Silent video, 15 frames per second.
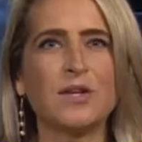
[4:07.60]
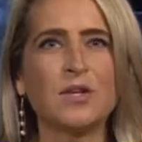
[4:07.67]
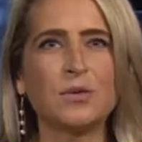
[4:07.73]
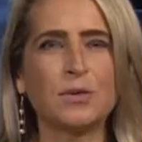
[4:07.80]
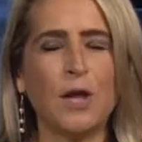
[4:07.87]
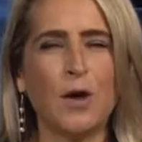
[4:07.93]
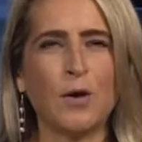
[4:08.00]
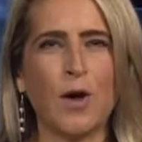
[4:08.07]

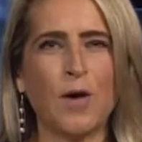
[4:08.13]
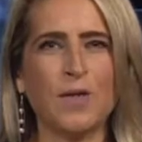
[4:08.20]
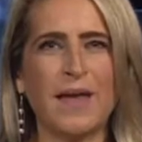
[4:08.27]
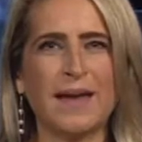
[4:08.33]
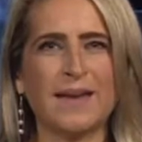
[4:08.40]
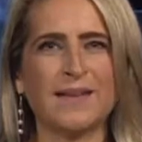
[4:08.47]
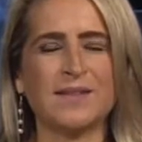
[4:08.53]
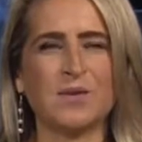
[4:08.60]
new logo
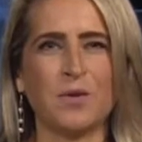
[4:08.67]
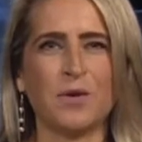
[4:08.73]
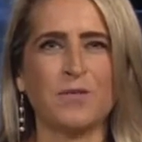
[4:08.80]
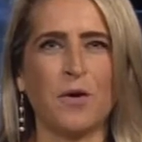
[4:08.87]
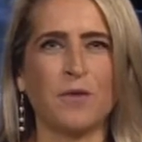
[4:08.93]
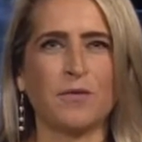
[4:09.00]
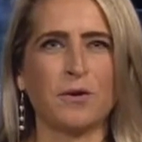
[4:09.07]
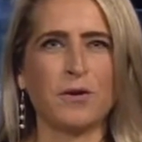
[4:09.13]
that is sort
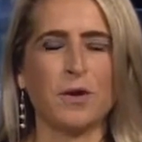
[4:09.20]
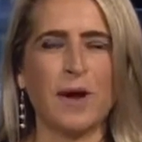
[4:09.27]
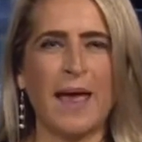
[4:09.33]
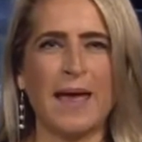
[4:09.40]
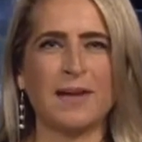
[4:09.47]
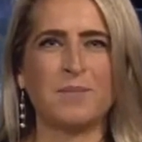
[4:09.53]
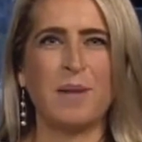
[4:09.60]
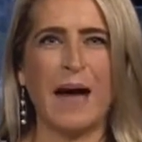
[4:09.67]
of over your
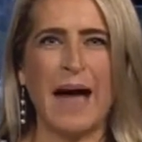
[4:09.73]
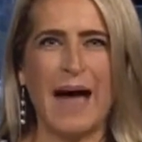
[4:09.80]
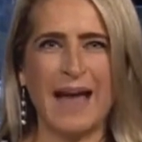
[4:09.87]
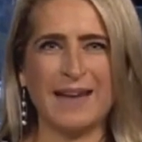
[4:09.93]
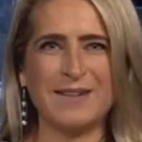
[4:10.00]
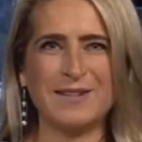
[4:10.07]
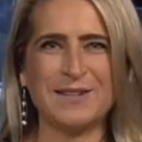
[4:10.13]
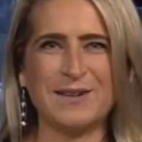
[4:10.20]
head
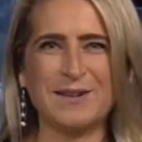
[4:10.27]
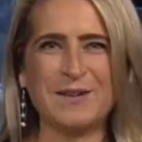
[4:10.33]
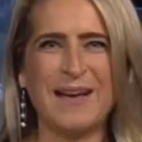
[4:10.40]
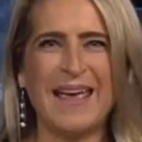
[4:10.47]
behind you,